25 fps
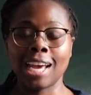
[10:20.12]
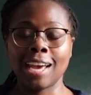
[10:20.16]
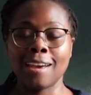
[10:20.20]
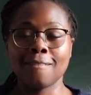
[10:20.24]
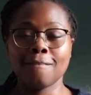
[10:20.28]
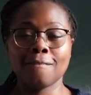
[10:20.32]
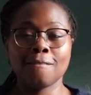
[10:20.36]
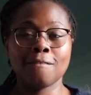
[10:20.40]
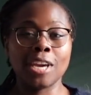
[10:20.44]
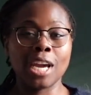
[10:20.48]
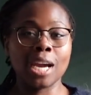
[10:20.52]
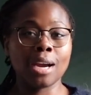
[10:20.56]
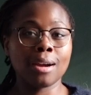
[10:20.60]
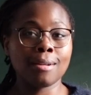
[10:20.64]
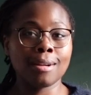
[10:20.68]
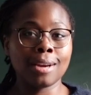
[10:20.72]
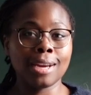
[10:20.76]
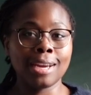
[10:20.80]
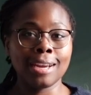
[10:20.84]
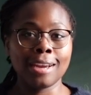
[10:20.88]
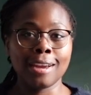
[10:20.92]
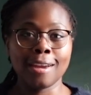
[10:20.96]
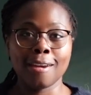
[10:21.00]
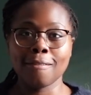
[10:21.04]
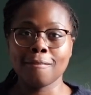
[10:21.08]

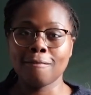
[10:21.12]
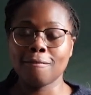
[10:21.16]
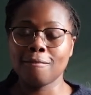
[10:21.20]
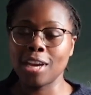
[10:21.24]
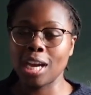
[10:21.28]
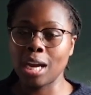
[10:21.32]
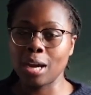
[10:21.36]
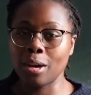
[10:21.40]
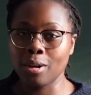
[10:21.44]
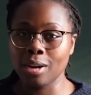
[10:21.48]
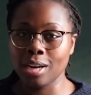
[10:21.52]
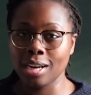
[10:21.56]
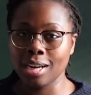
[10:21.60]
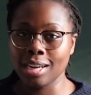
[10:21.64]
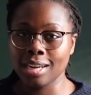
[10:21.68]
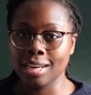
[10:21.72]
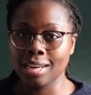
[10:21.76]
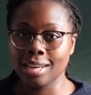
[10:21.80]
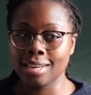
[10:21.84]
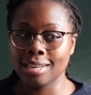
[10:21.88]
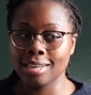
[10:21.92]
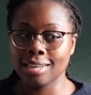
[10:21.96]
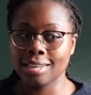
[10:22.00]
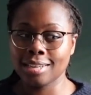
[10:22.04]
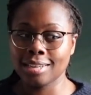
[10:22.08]
Very,
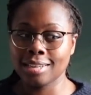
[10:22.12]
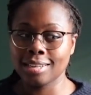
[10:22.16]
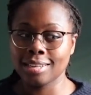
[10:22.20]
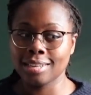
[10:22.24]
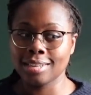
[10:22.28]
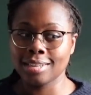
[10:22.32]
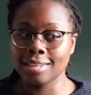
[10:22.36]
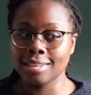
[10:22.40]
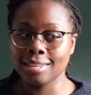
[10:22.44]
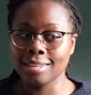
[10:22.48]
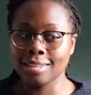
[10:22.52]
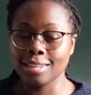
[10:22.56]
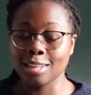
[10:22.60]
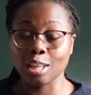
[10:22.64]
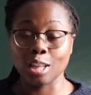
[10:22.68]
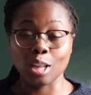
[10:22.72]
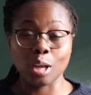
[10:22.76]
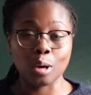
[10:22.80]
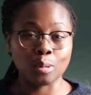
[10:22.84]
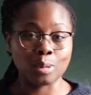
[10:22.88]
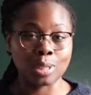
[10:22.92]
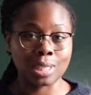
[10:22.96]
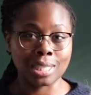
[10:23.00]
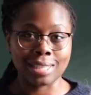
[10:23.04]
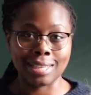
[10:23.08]
very
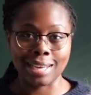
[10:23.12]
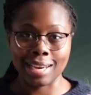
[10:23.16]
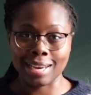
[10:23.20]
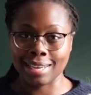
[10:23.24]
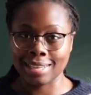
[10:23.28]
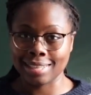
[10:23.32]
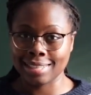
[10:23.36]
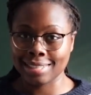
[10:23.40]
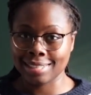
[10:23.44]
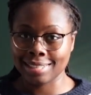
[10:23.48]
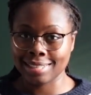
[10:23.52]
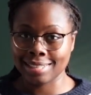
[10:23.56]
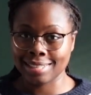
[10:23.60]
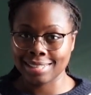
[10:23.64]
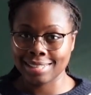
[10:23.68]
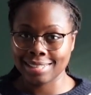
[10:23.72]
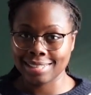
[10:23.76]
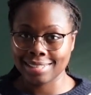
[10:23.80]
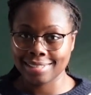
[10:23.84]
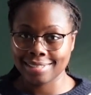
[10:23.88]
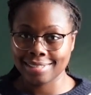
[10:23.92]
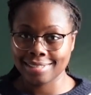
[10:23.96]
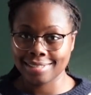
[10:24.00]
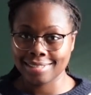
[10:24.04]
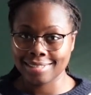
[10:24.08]
low stakes.
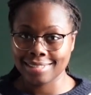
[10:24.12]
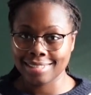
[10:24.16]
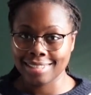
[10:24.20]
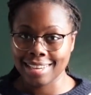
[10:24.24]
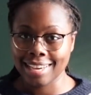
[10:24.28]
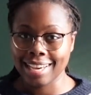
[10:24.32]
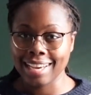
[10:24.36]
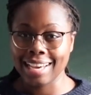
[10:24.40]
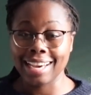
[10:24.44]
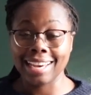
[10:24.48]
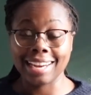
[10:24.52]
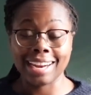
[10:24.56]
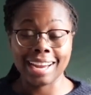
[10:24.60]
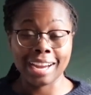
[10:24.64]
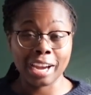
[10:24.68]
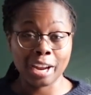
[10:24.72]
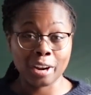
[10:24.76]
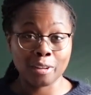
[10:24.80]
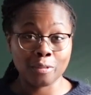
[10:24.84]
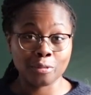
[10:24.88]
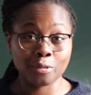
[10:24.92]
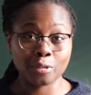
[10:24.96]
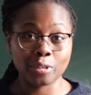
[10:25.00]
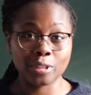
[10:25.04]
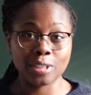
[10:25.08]
And I got
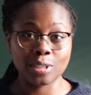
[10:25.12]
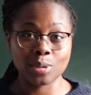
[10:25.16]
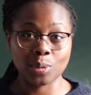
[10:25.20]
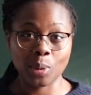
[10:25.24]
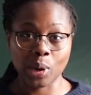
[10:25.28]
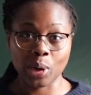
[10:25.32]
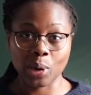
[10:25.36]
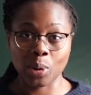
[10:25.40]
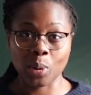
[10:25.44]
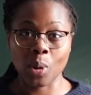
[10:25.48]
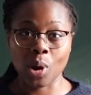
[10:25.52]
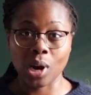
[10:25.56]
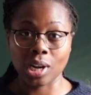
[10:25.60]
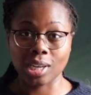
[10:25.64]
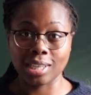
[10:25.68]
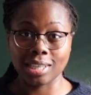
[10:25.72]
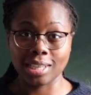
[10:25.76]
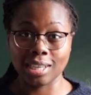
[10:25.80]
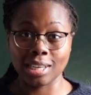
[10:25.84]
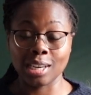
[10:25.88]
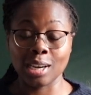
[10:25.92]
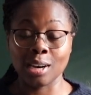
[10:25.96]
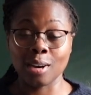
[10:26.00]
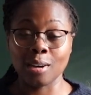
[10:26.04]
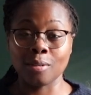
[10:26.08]
a free sweater
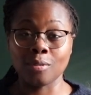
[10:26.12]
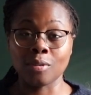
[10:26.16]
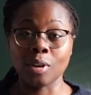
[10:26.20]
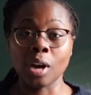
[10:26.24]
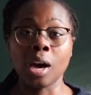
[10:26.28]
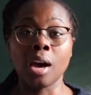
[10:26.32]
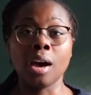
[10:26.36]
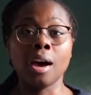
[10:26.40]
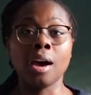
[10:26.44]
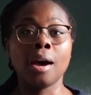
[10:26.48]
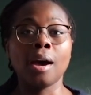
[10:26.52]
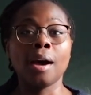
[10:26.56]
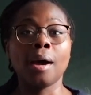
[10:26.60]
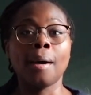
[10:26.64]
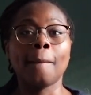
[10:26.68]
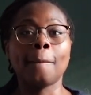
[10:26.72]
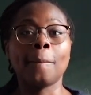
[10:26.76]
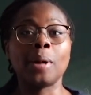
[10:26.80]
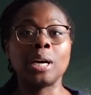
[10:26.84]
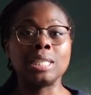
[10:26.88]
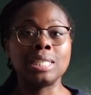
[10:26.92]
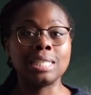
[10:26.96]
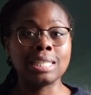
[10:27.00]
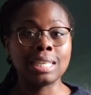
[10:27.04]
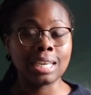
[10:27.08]
quantity of
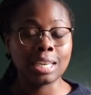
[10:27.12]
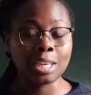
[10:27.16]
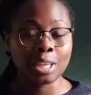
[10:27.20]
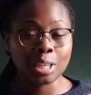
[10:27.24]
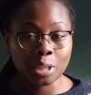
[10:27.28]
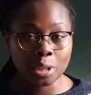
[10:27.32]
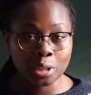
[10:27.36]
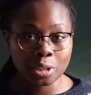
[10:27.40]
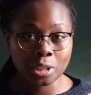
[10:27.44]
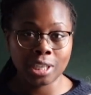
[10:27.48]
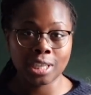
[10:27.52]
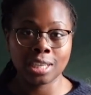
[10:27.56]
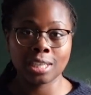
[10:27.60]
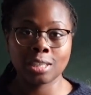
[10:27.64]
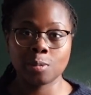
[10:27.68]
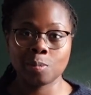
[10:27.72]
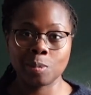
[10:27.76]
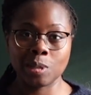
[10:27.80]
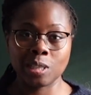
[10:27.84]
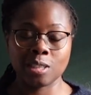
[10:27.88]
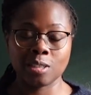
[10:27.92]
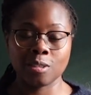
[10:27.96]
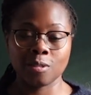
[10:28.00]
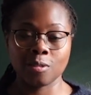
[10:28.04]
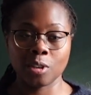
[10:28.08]
particularly
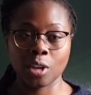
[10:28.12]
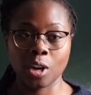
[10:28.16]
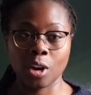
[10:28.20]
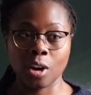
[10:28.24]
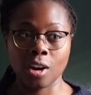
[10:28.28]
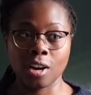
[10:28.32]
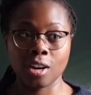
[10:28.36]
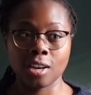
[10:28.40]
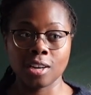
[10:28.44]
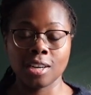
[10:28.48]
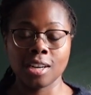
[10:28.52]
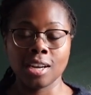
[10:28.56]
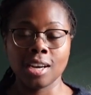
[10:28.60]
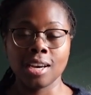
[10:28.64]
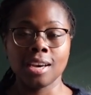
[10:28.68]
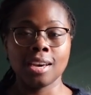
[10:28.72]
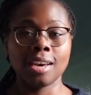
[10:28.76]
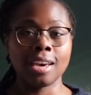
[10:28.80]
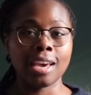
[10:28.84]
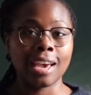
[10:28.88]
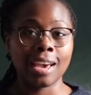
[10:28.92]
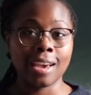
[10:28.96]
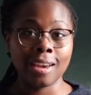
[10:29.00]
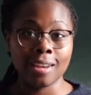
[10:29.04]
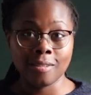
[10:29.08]
expensive yarn.
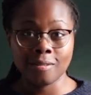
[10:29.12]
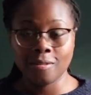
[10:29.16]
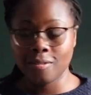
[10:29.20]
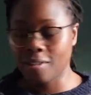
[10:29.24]
In